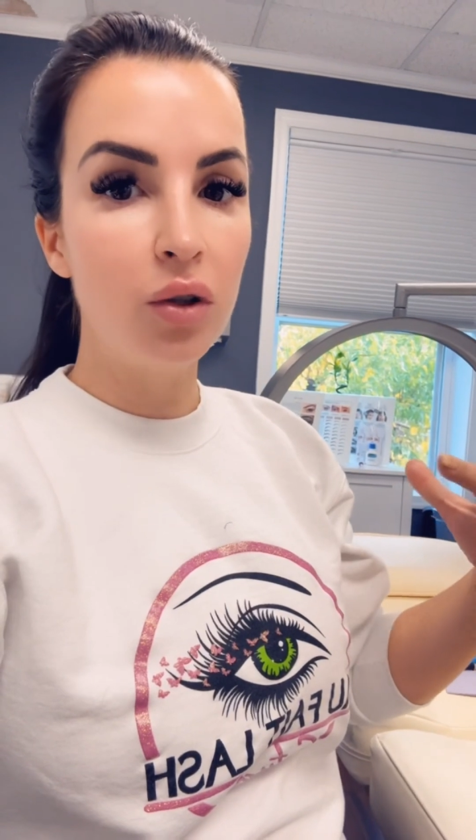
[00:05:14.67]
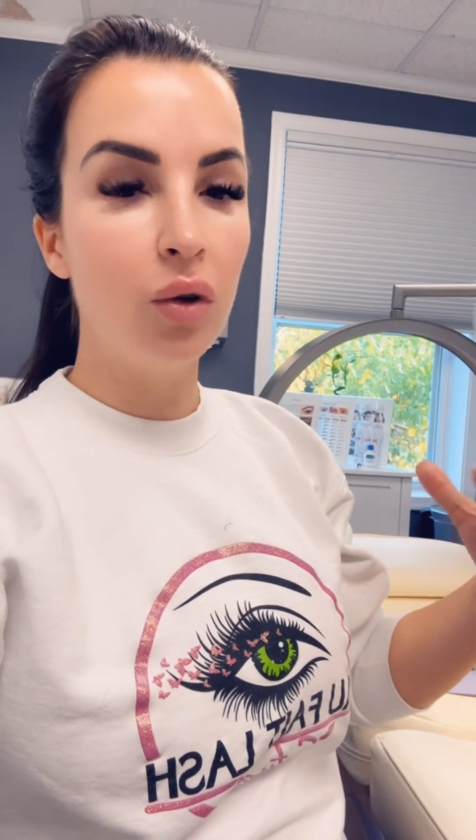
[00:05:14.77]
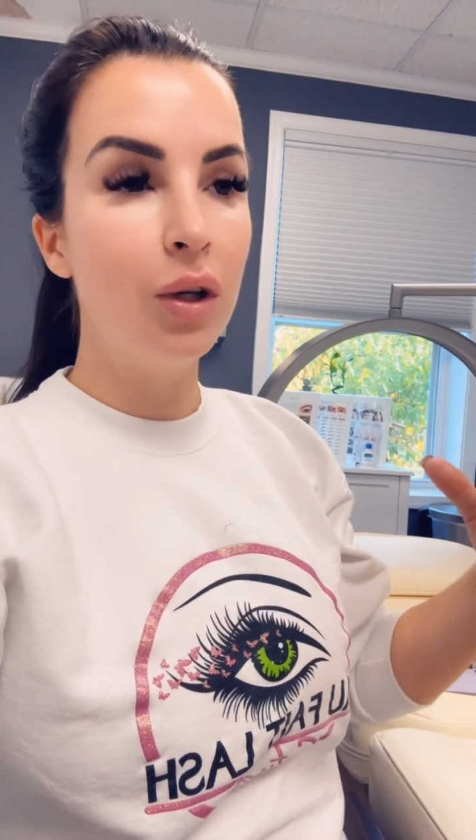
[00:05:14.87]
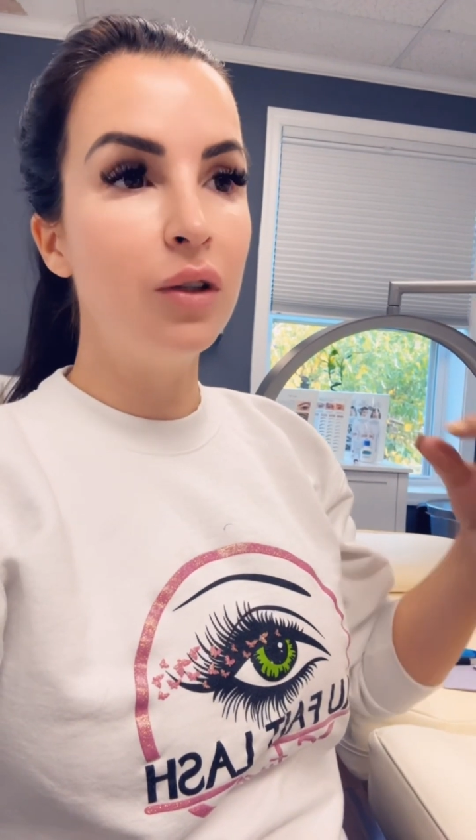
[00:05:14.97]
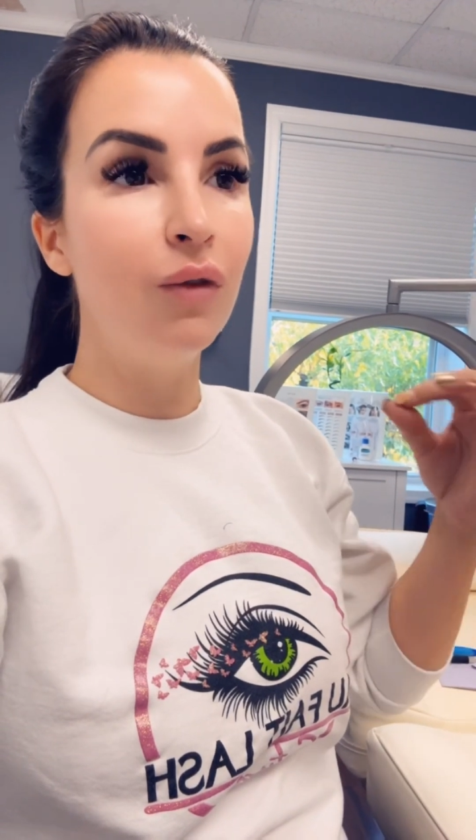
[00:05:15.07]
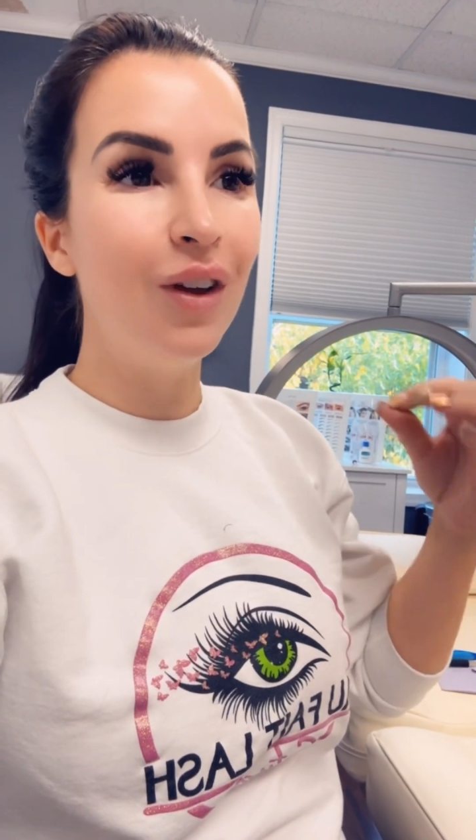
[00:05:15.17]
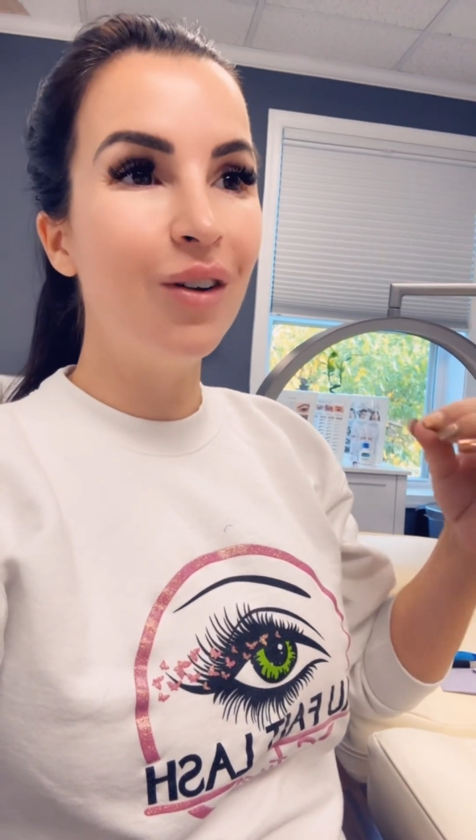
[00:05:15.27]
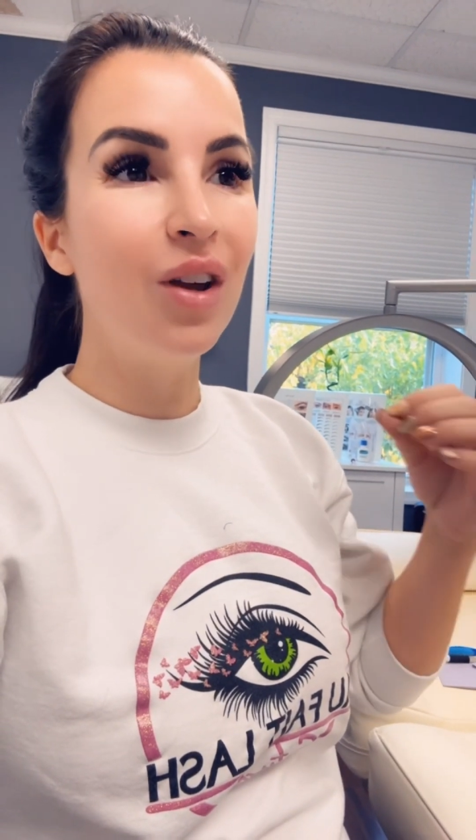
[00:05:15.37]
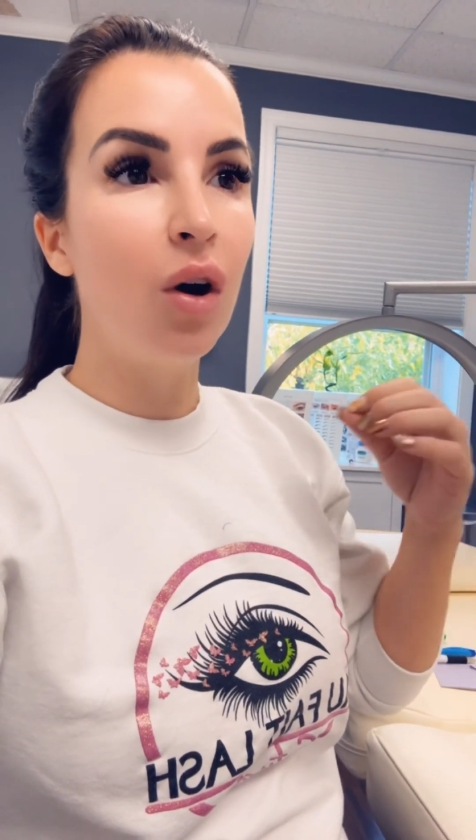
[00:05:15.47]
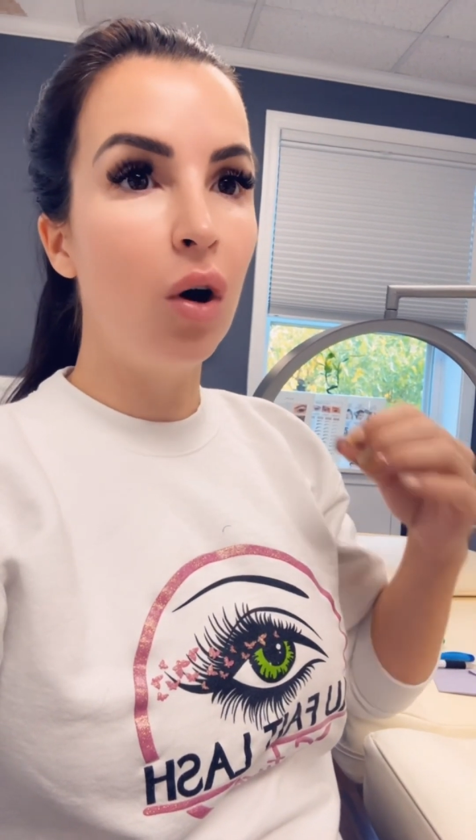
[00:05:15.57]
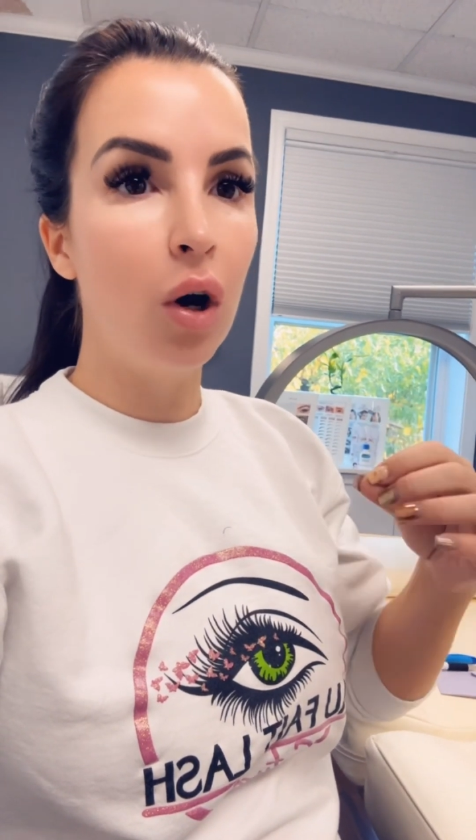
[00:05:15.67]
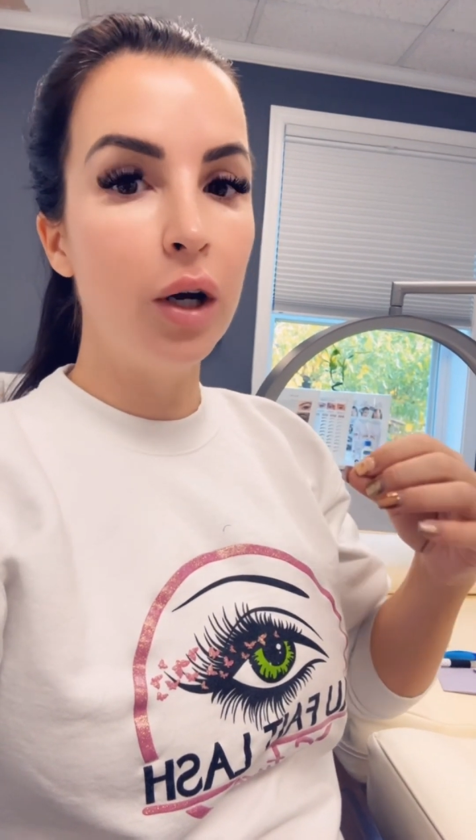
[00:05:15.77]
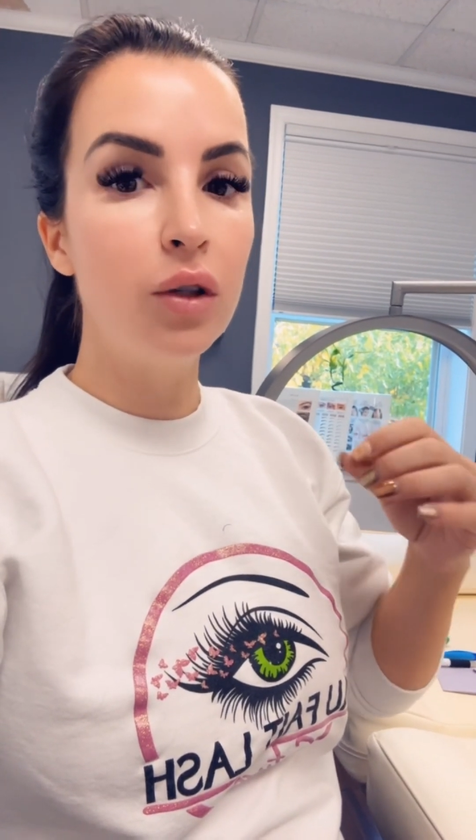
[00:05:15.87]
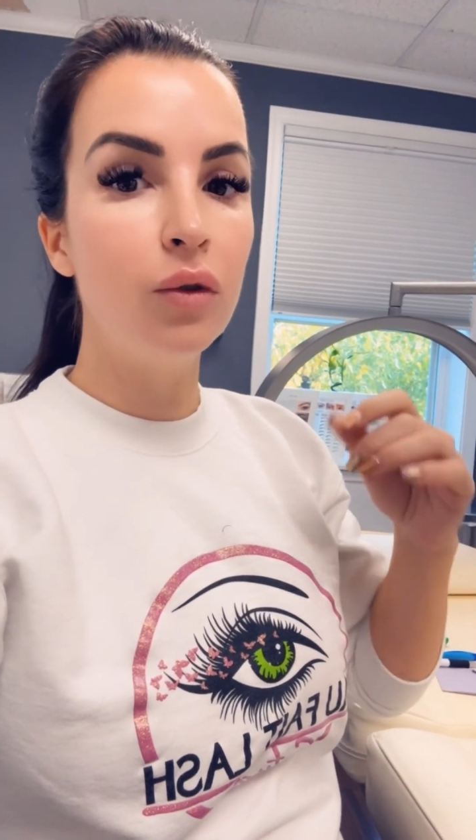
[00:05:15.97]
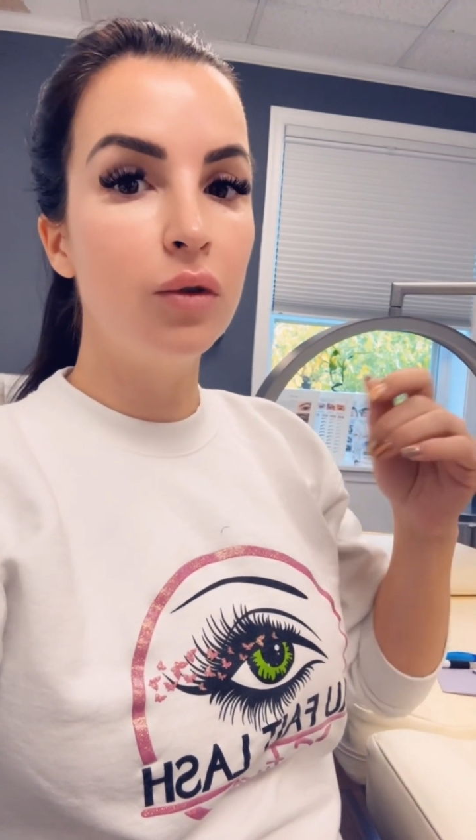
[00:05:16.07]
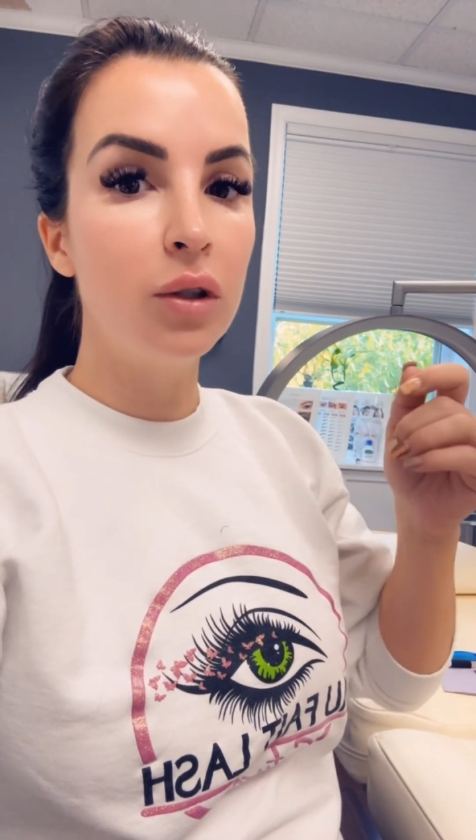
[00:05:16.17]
so it's very hard to